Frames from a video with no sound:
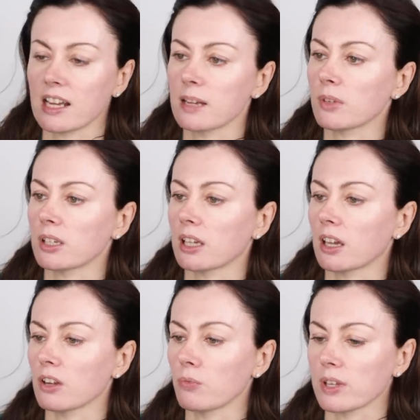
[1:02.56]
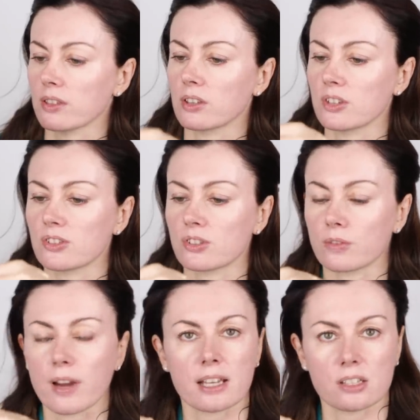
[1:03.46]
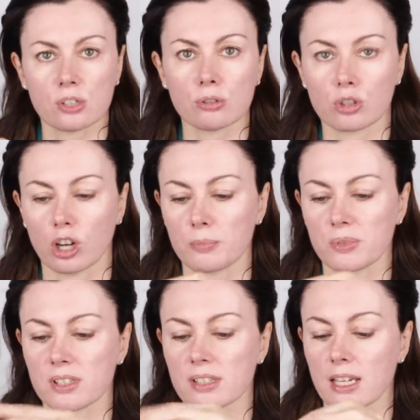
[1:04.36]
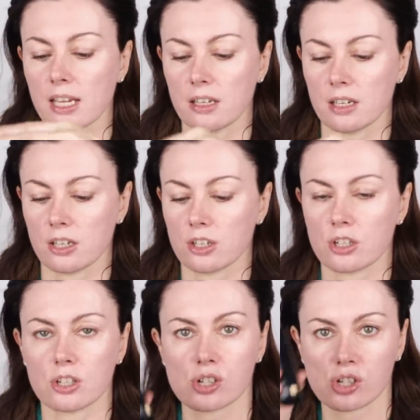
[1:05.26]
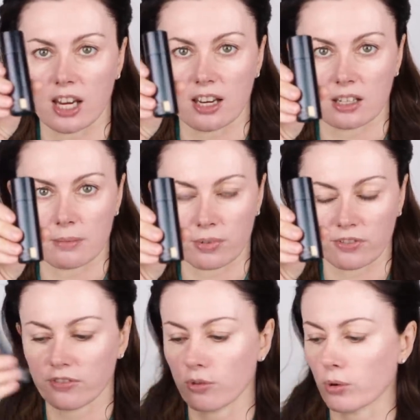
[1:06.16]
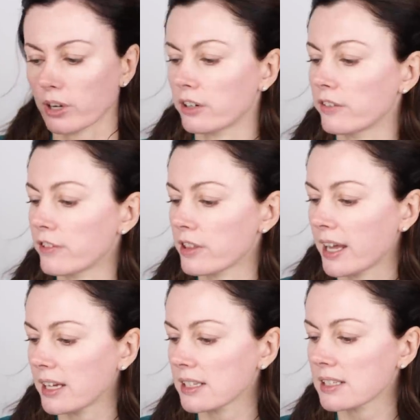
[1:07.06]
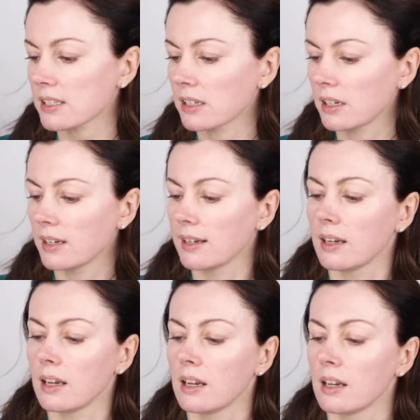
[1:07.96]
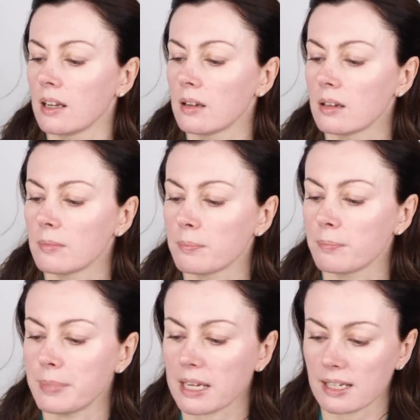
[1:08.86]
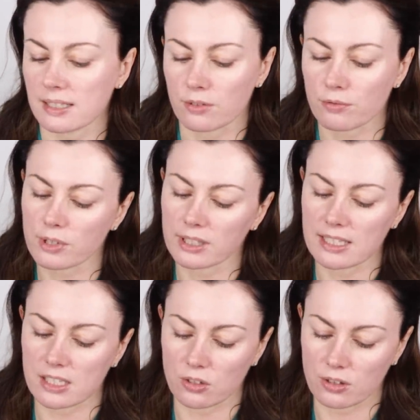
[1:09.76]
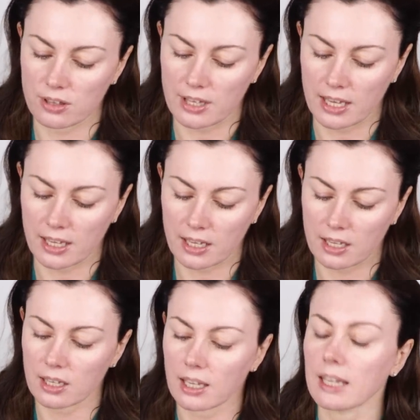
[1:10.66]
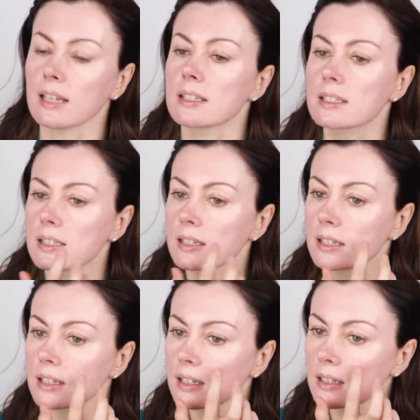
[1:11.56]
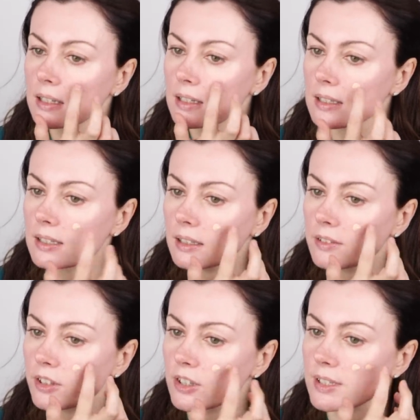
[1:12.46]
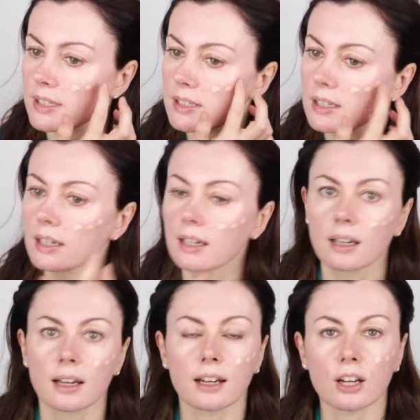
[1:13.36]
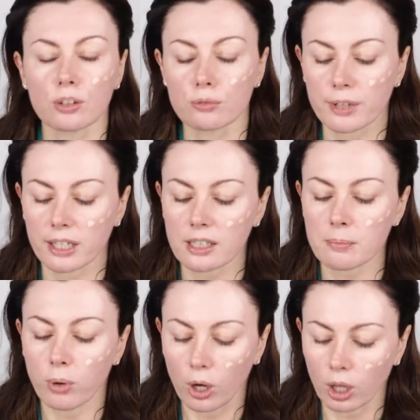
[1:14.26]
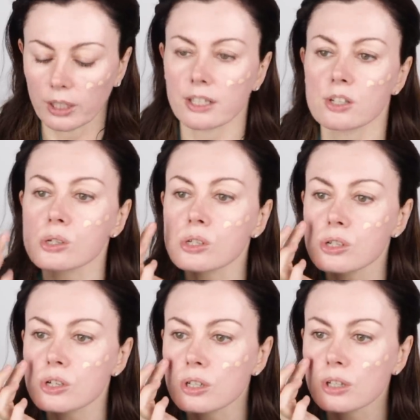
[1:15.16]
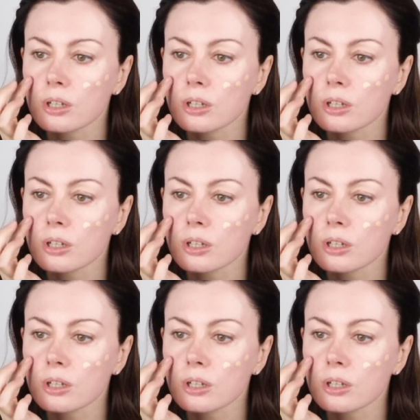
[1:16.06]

And I'm gonna go with Surratt Dewdrops in shade number 4 for that, because I really do think it delivers a really polished,